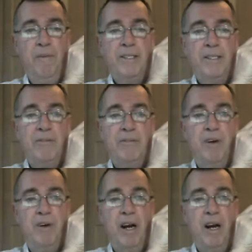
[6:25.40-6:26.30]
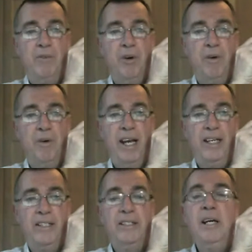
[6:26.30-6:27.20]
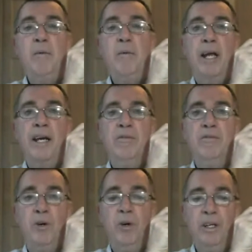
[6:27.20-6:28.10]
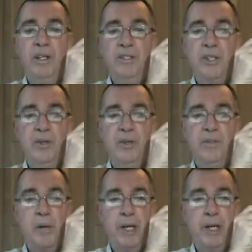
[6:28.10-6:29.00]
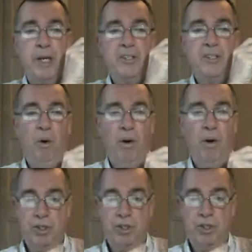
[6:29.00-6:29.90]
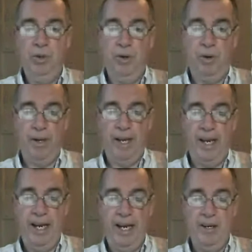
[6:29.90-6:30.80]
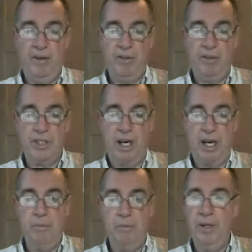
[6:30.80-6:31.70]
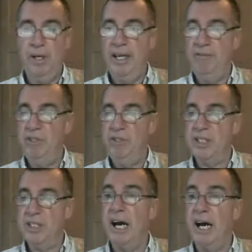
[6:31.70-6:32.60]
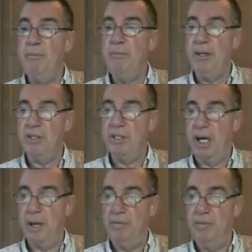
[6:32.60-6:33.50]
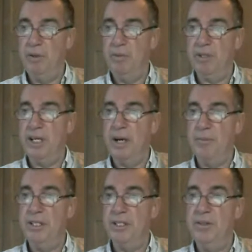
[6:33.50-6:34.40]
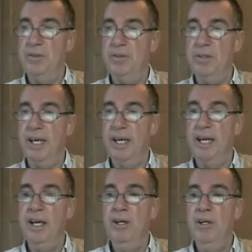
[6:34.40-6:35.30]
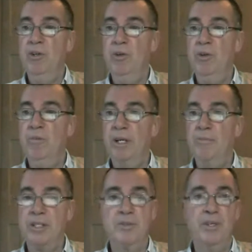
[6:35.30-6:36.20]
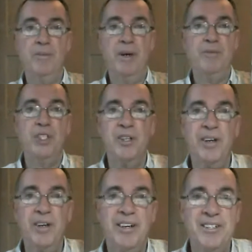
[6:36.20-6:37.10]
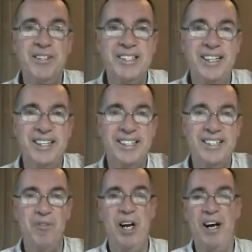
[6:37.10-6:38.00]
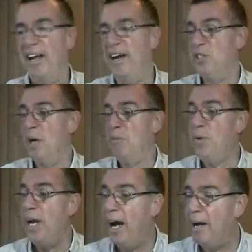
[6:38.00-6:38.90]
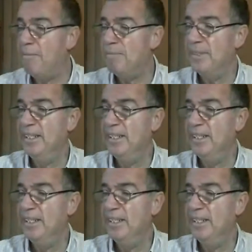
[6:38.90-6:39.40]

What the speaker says: 7548 884 288. Or do call in on Skype. Or you can even just type in on Skype if you don't want to come into the Good Morning Buzzers room. I'm just looking across to see that we are live on Skype. And we are!